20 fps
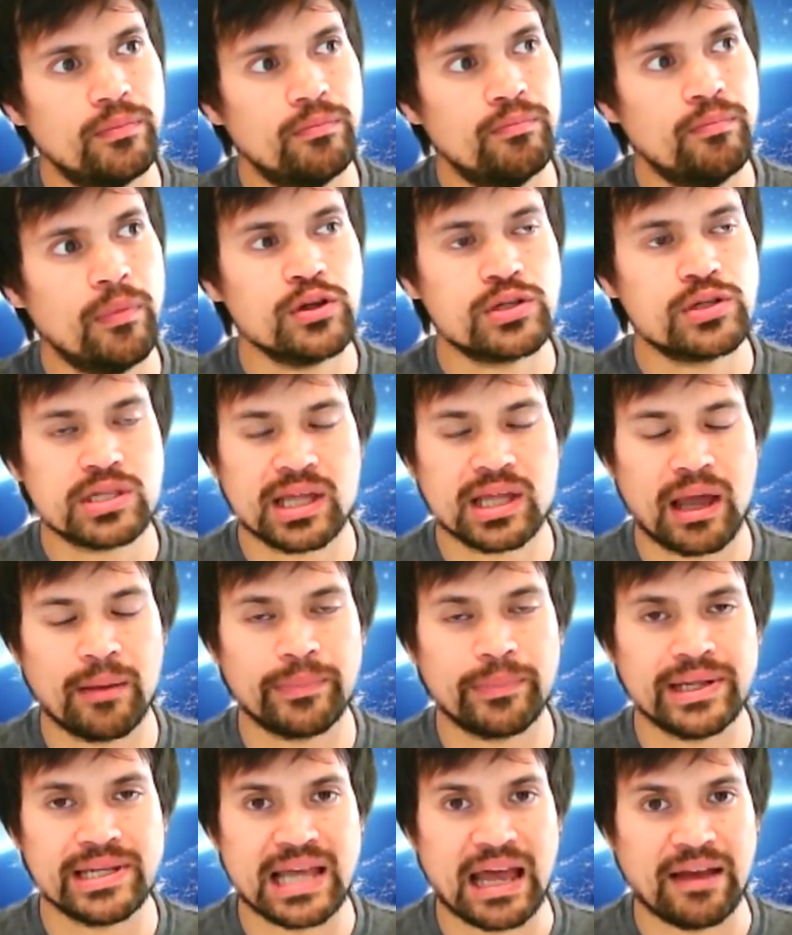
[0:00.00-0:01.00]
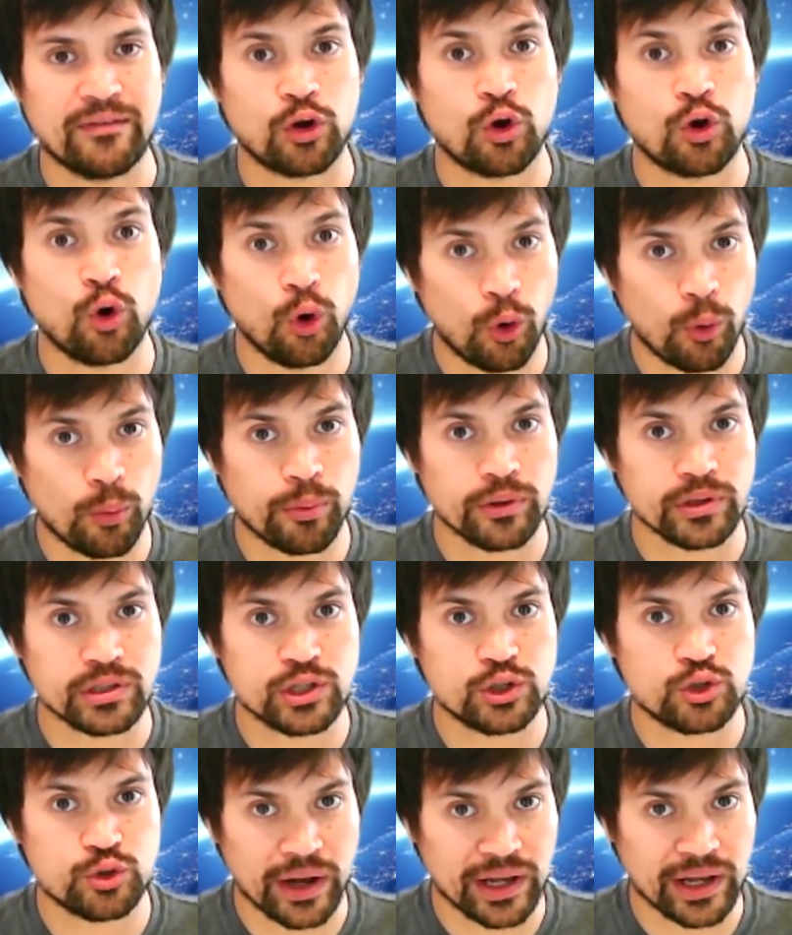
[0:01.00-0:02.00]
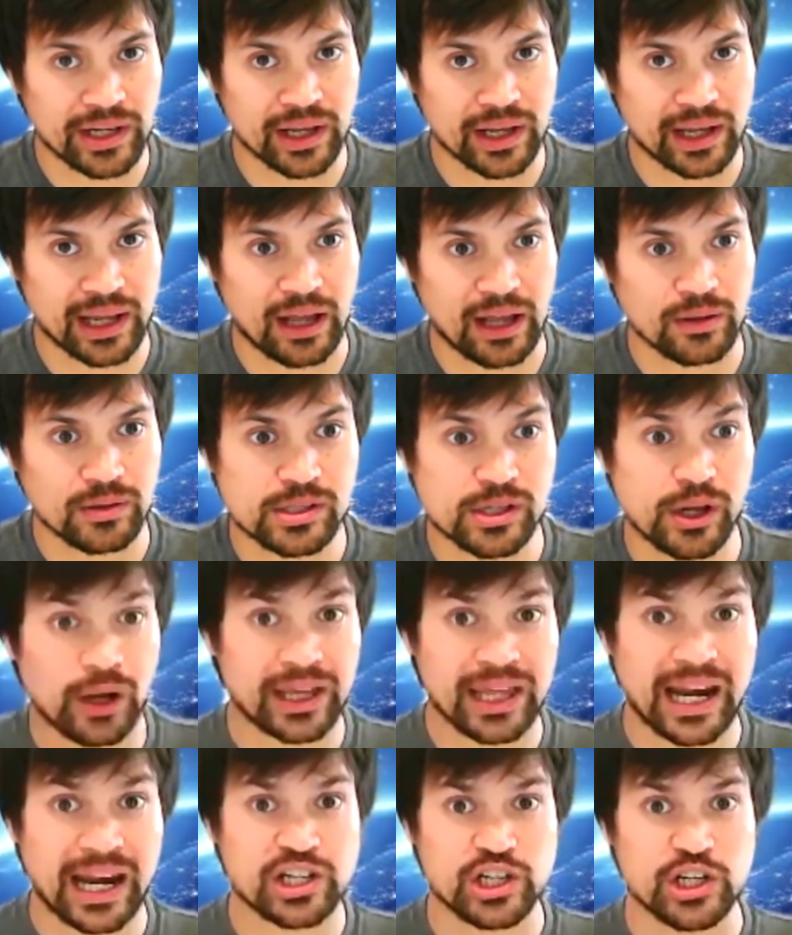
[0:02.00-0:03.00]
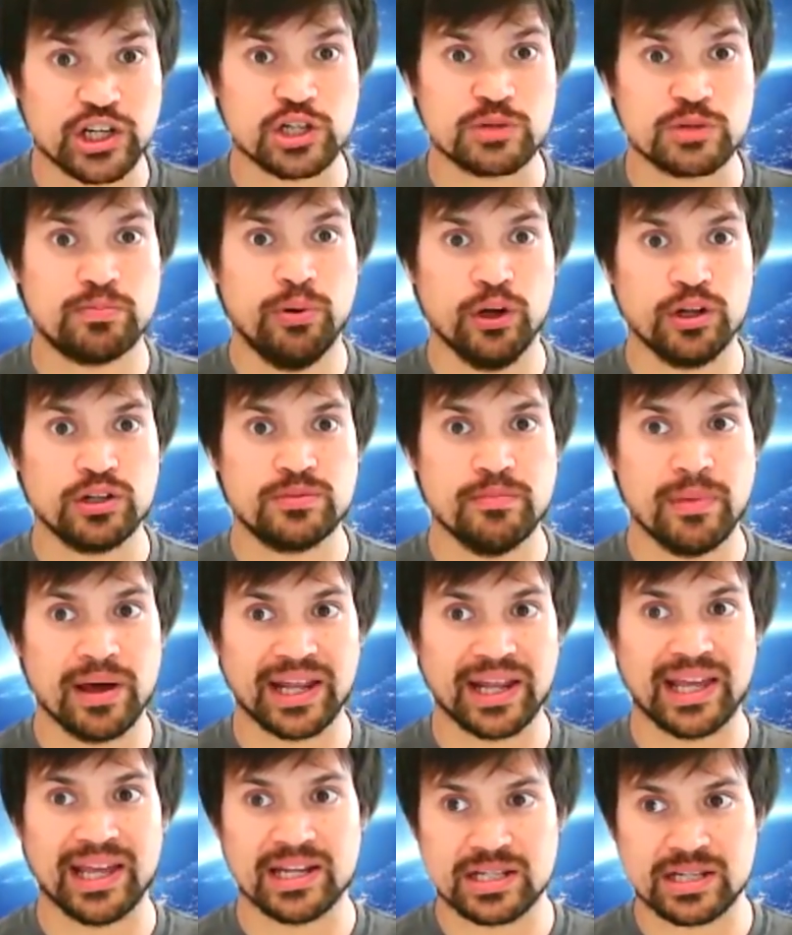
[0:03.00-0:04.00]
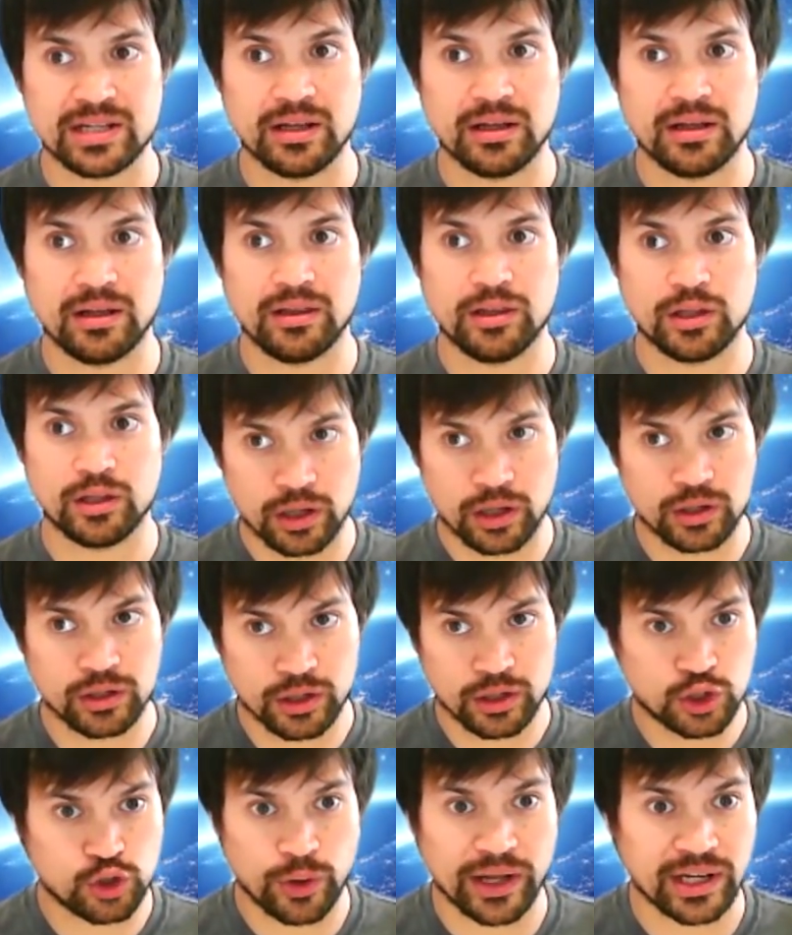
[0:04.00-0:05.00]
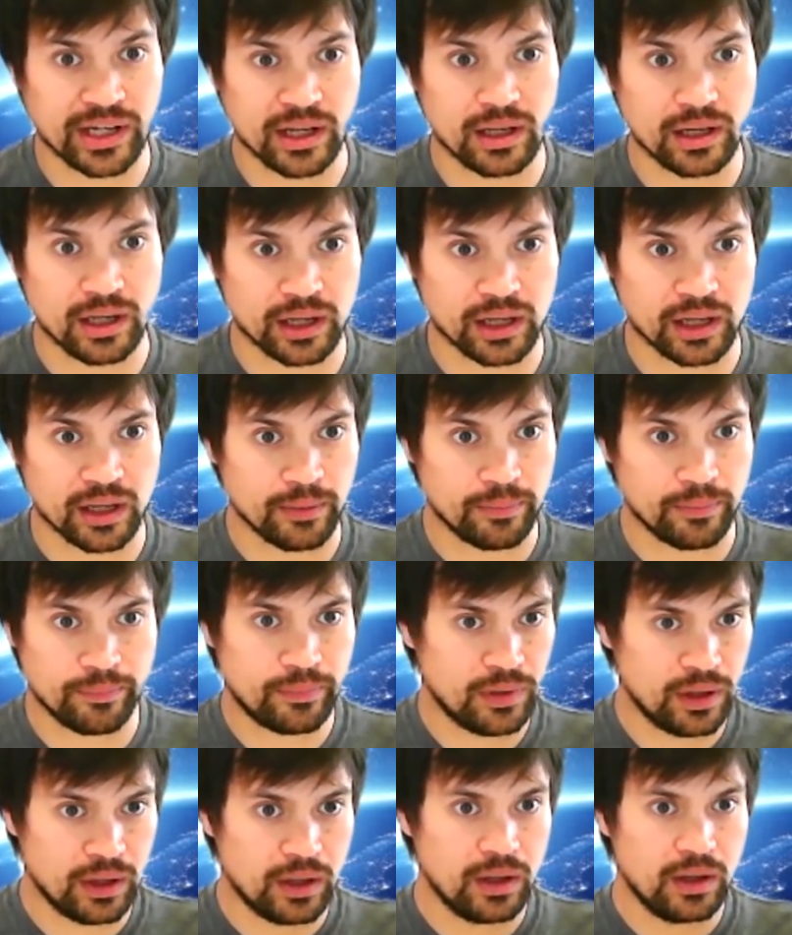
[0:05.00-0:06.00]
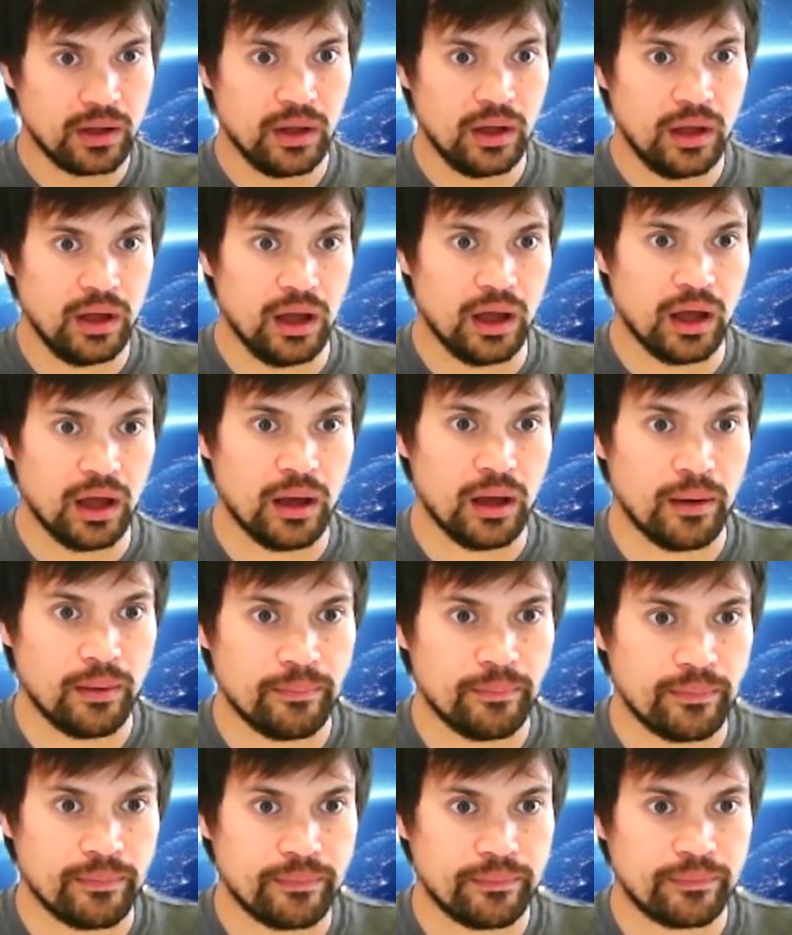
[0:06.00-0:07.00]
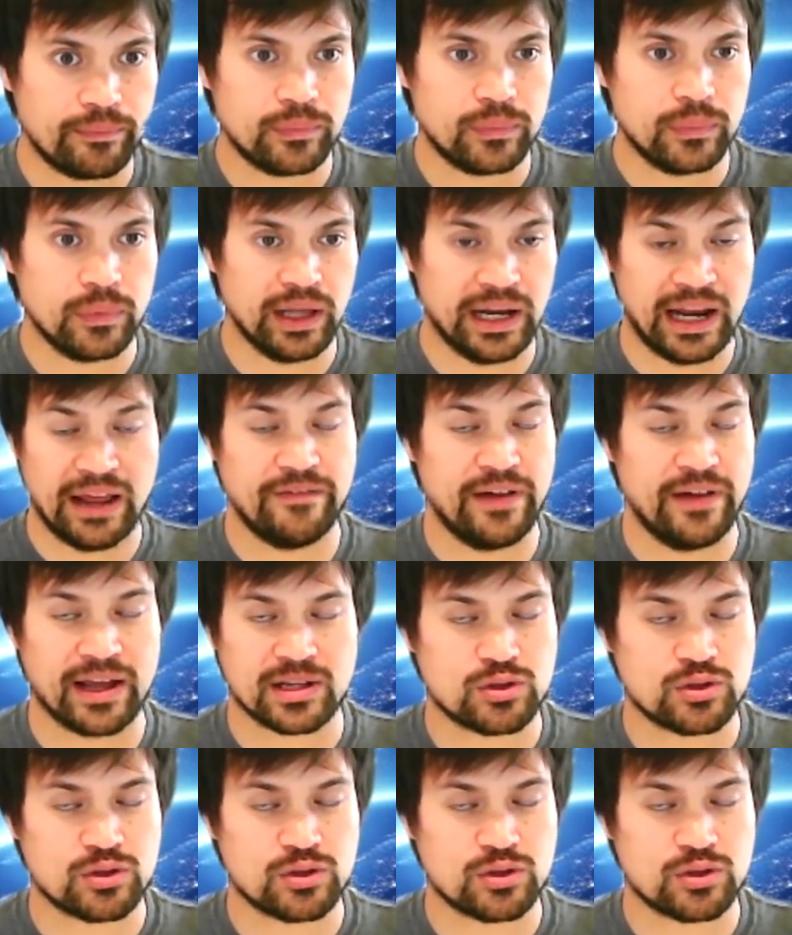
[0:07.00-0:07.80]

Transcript: most of the companies have a corporate trading account. So I can actually just put money into a, a trade, uh, like a, um, an FX